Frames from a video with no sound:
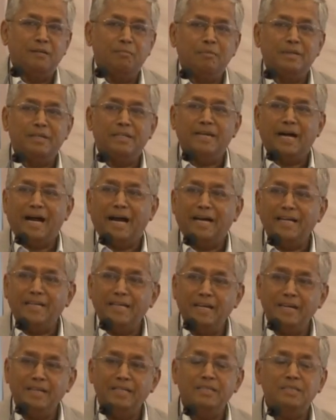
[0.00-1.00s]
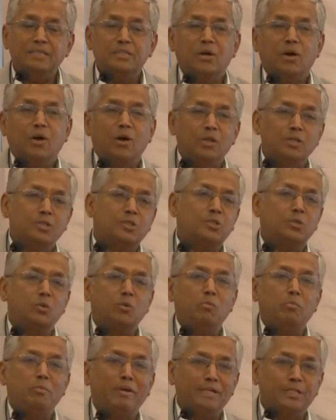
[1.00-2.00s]
But the IITs also
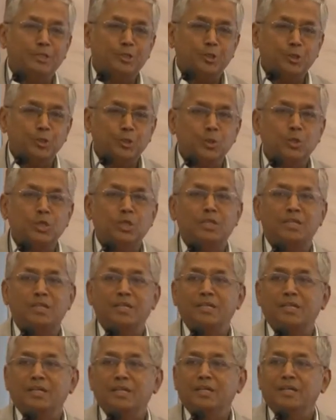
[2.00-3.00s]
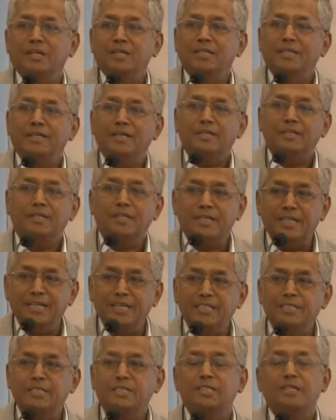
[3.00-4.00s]
made sure that
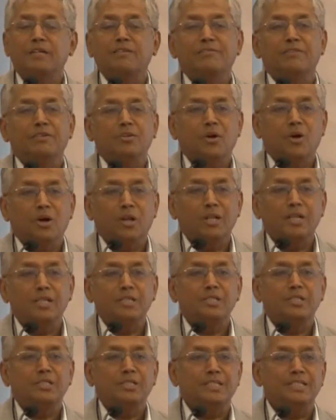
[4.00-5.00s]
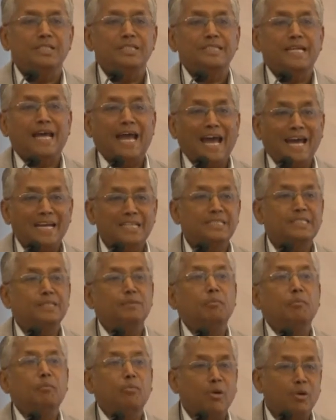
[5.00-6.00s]
creation of knowledge is as
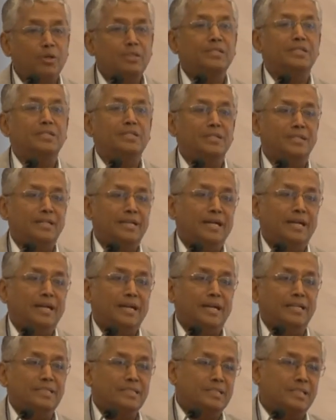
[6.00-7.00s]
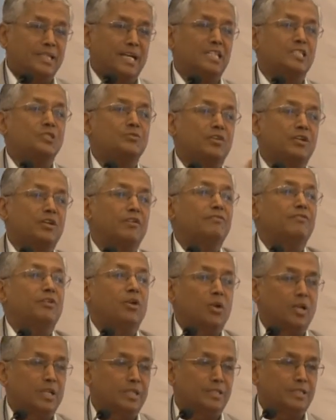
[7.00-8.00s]
important as transfer of
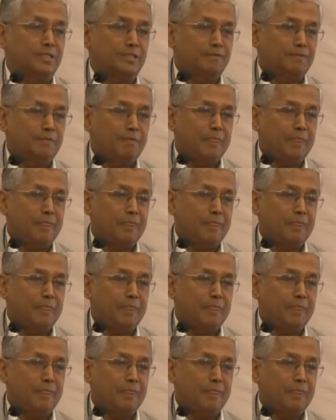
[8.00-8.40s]
knowledge.